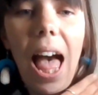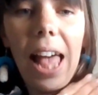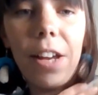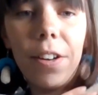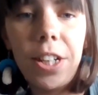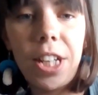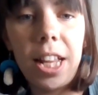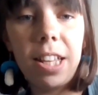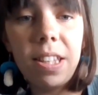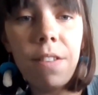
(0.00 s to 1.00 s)
I
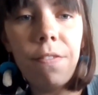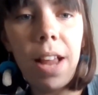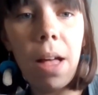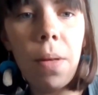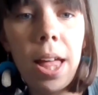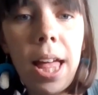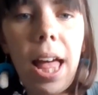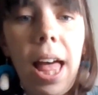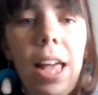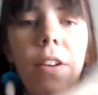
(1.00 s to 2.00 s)
crocheted the sunflower,
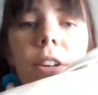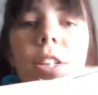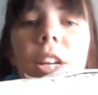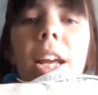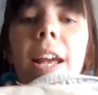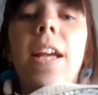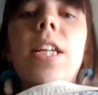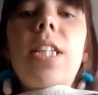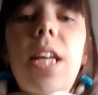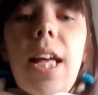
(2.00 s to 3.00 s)
I
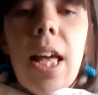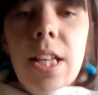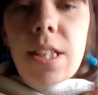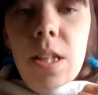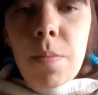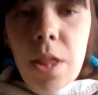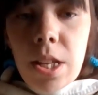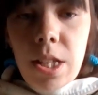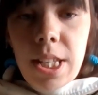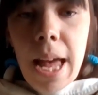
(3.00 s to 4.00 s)
crocheted some of the
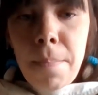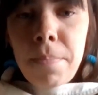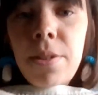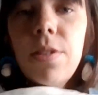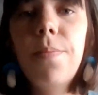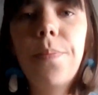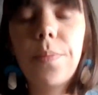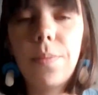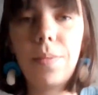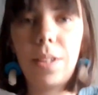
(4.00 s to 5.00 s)
stems.
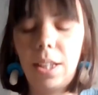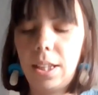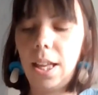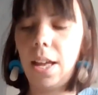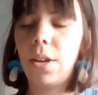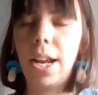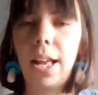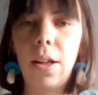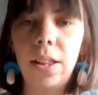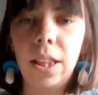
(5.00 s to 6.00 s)
How can
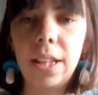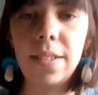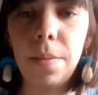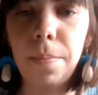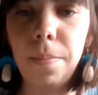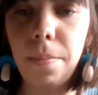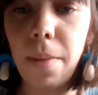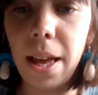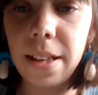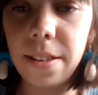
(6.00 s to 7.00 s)
I hold this
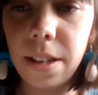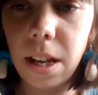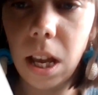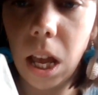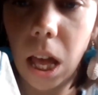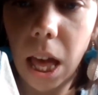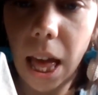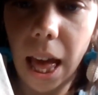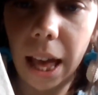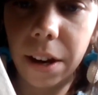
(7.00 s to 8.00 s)
best?
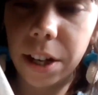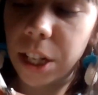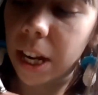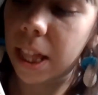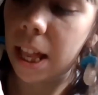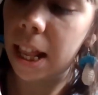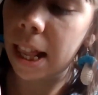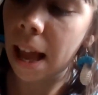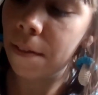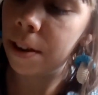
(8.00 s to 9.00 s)
I crocheted the
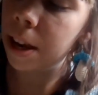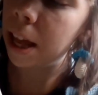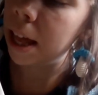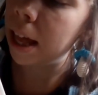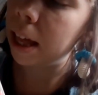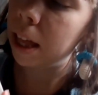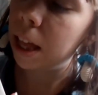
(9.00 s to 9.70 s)
lavender,